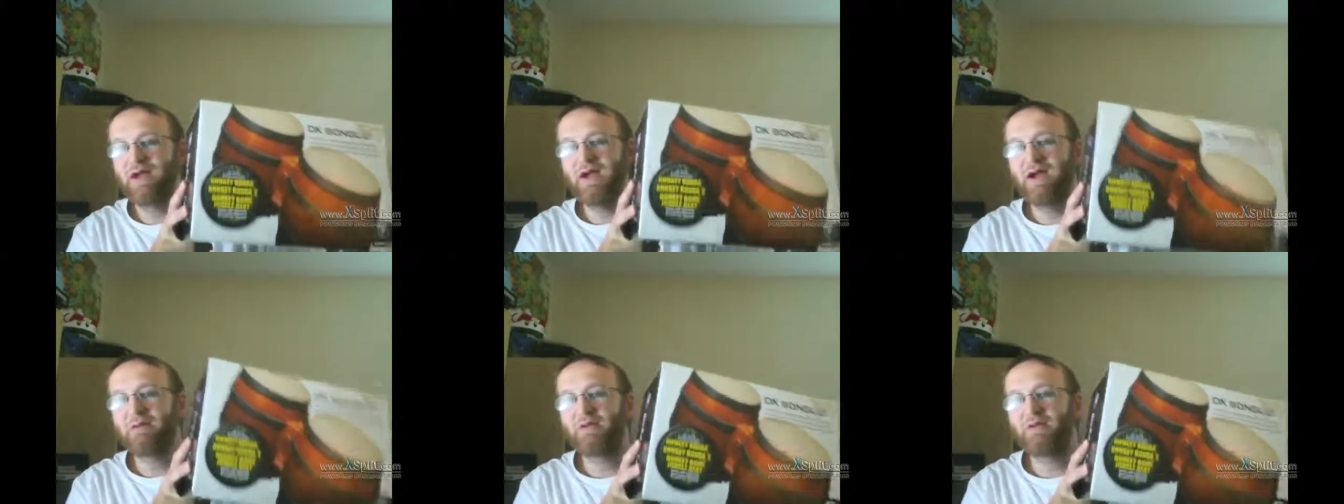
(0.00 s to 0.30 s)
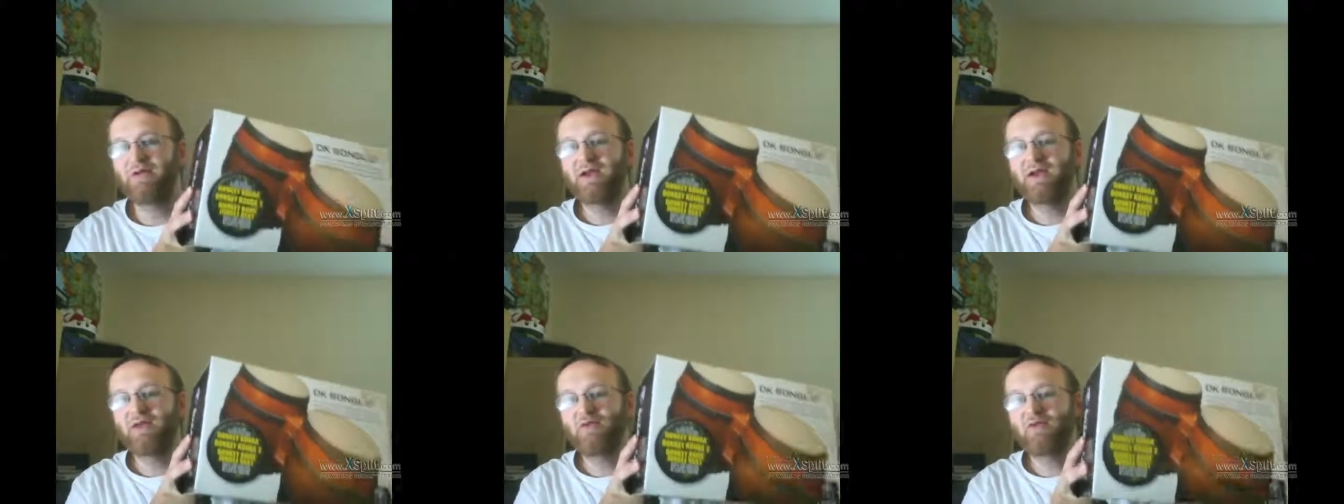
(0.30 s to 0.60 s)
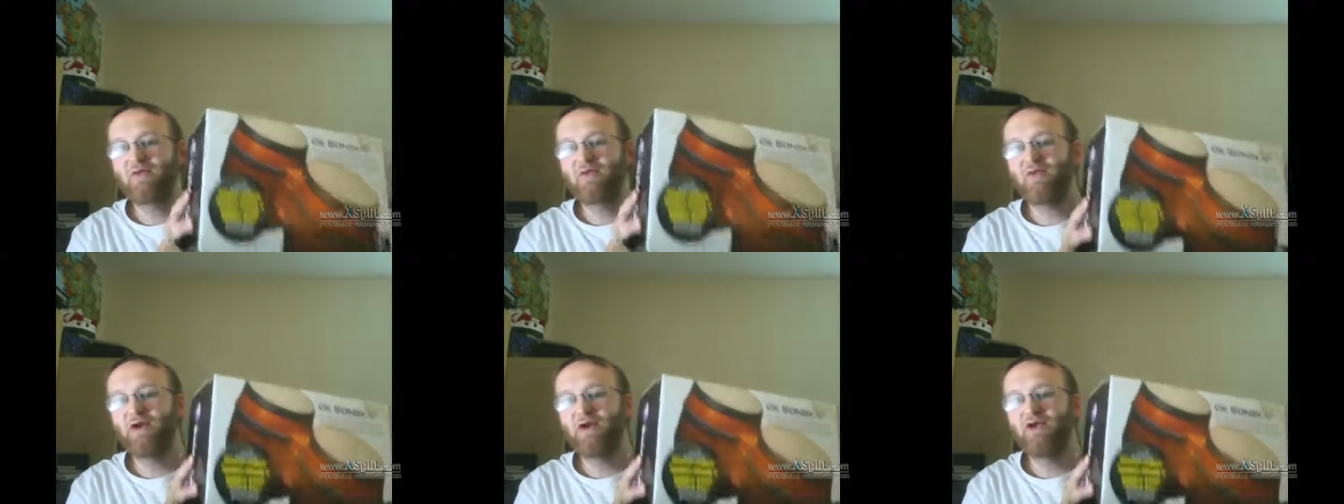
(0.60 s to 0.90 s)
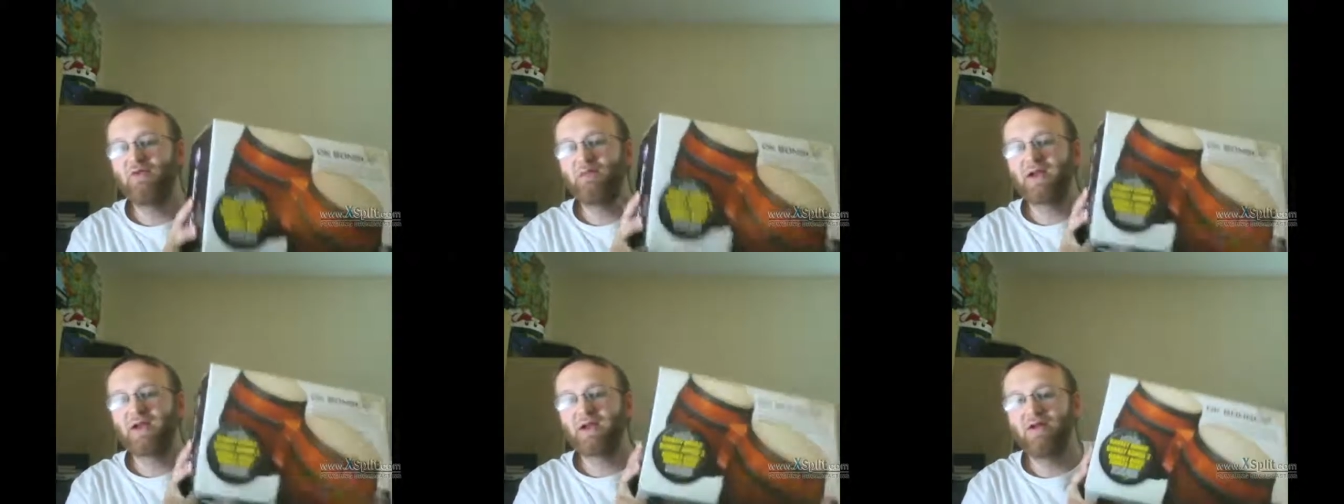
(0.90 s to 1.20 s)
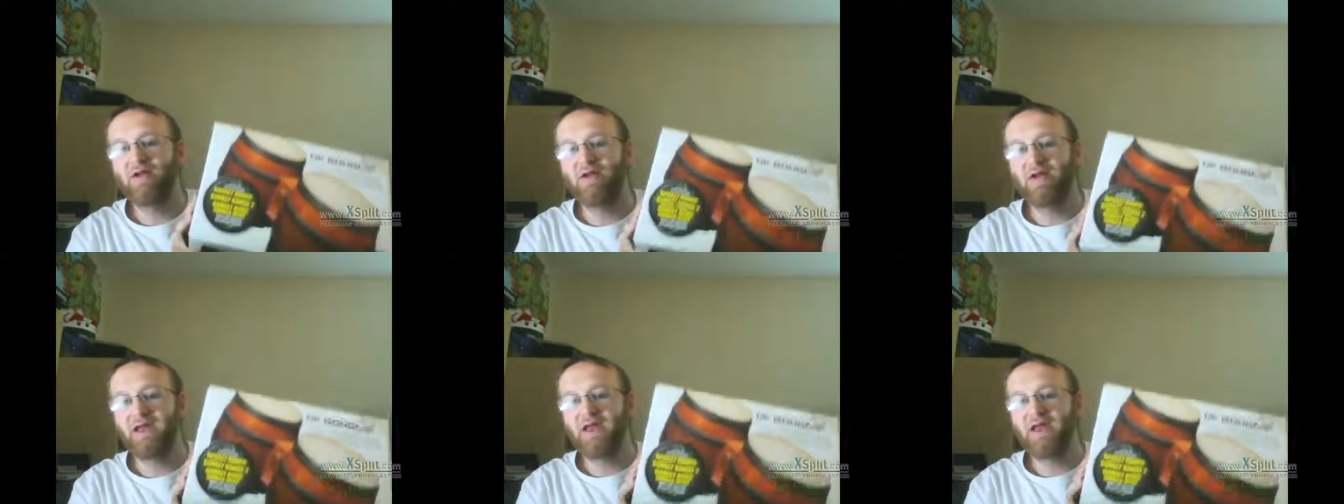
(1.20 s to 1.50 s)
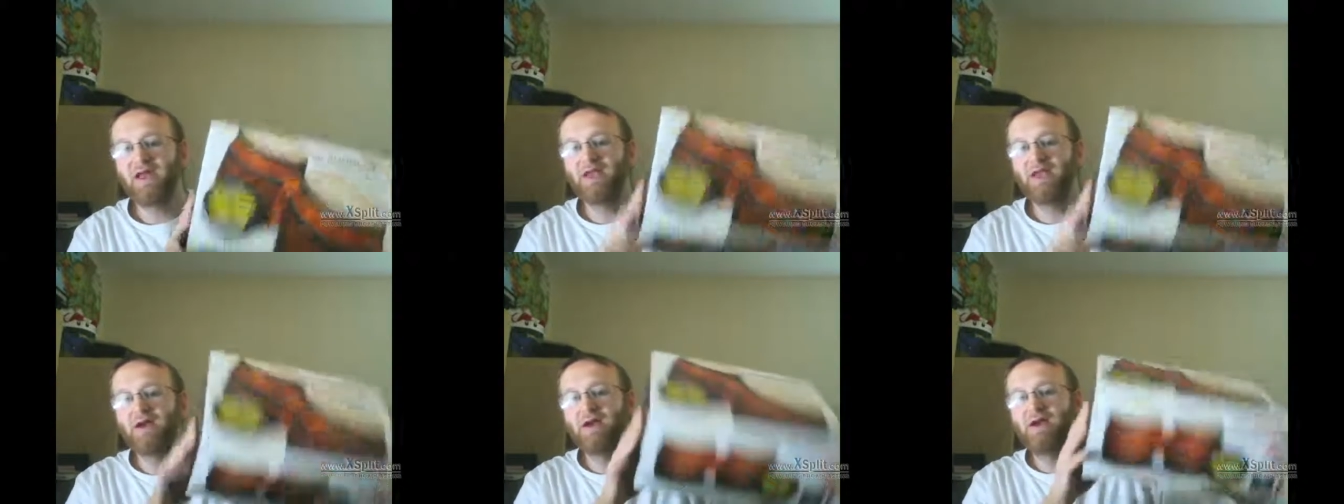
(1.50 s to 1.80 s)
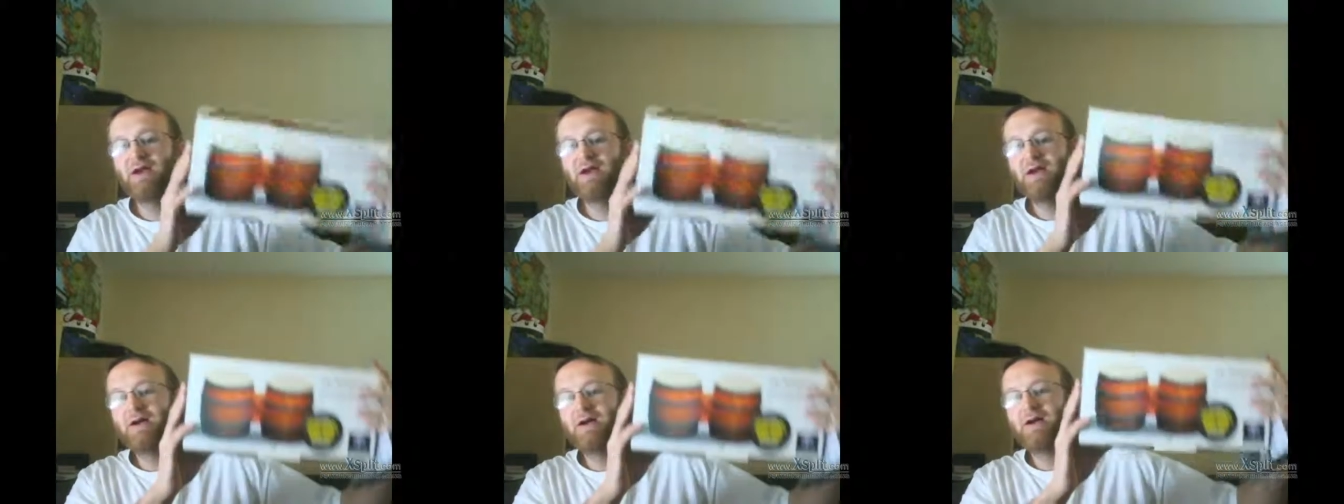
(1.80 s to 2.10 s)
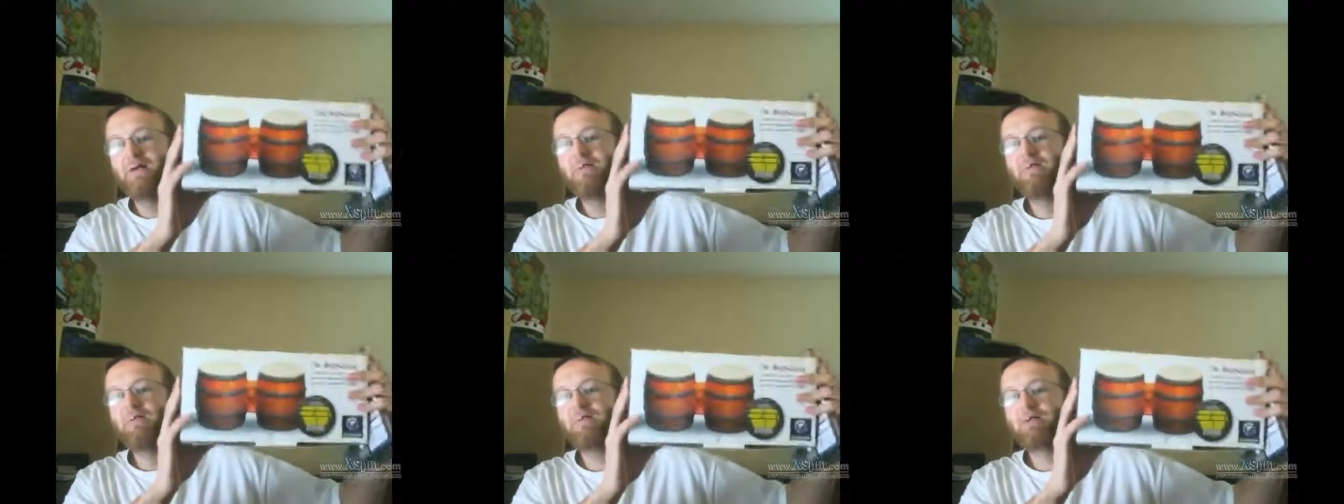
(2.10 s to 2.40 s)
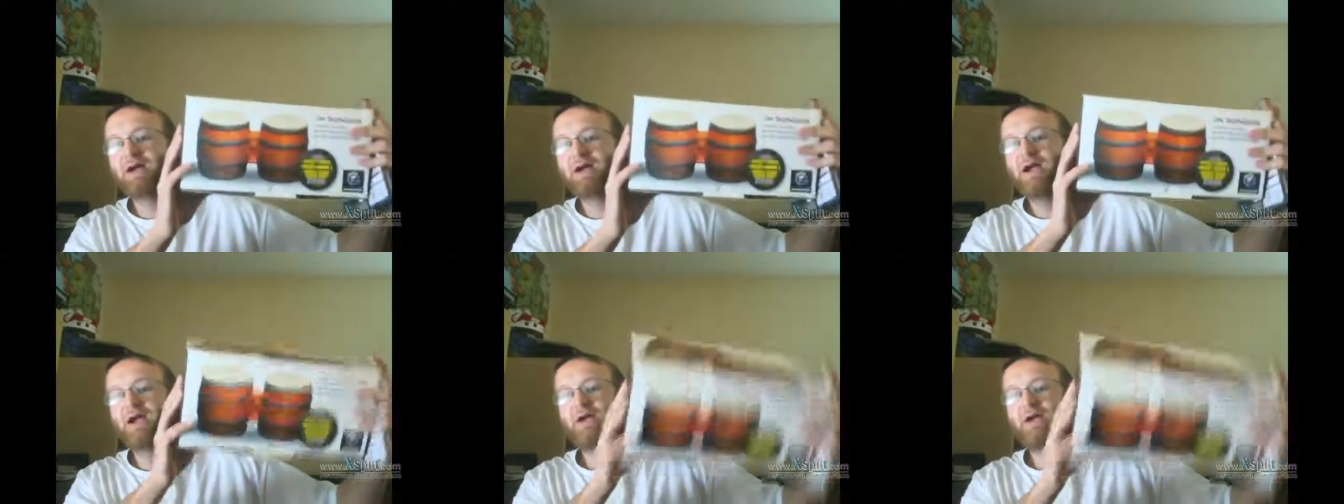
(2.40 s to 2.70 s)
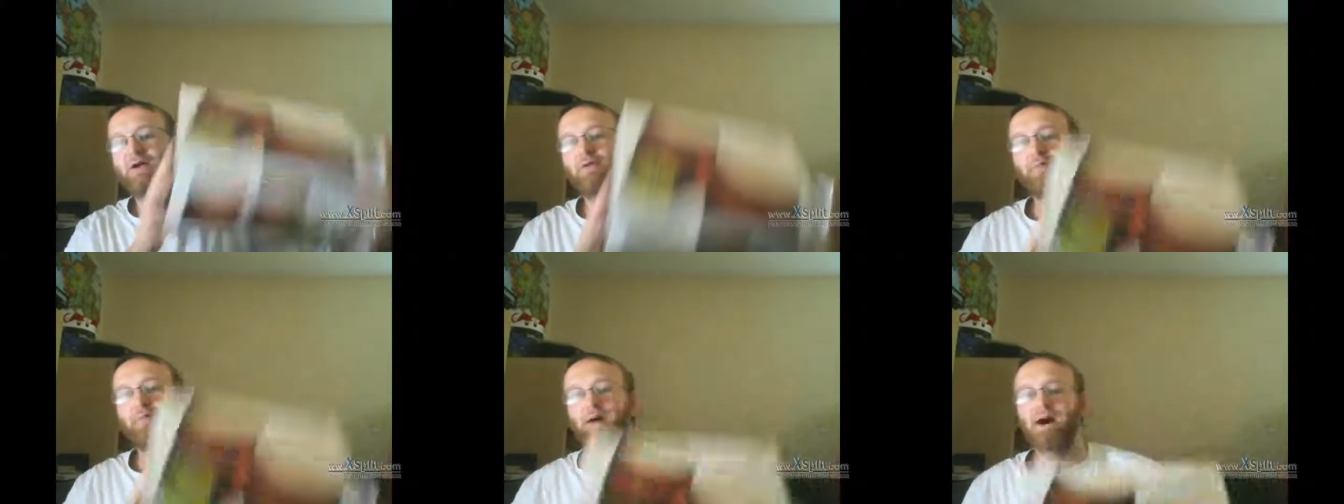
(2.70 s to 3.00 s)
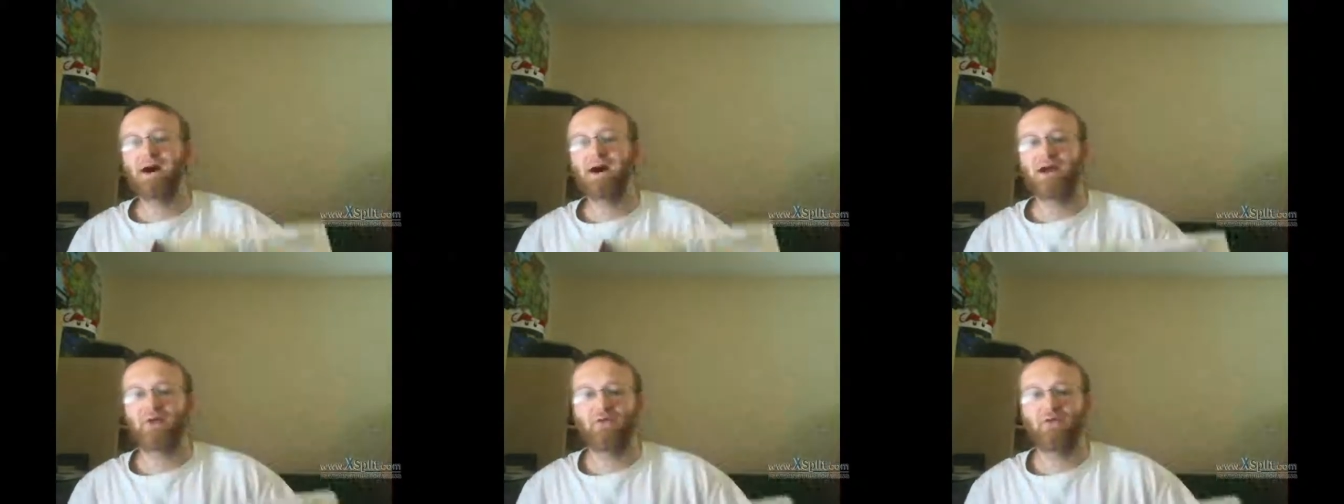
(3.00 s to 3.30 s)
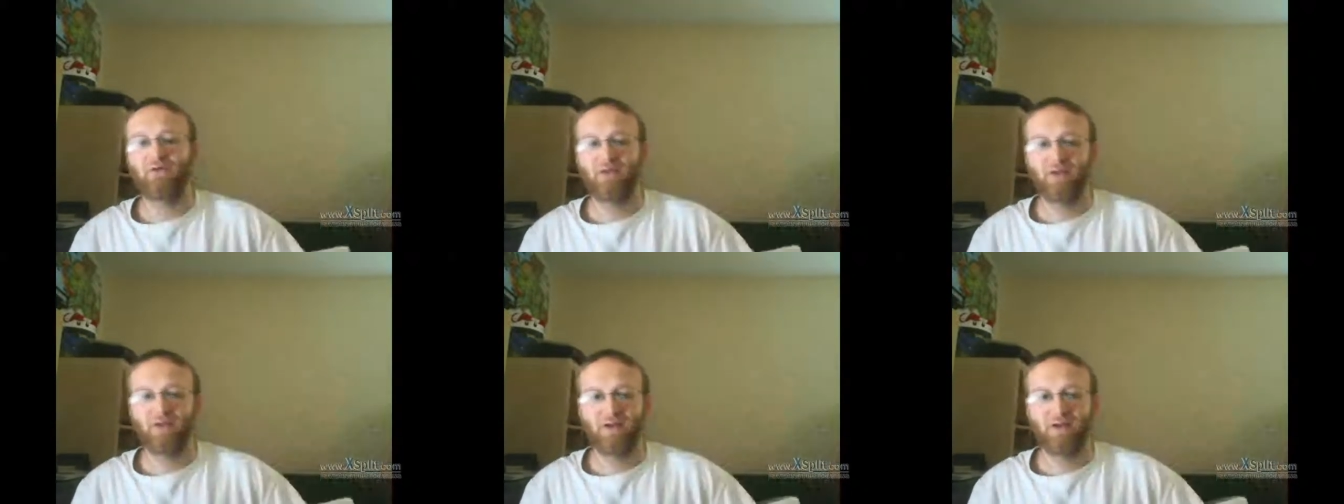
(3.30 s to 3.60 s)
Everything's crisp and clean, brand new box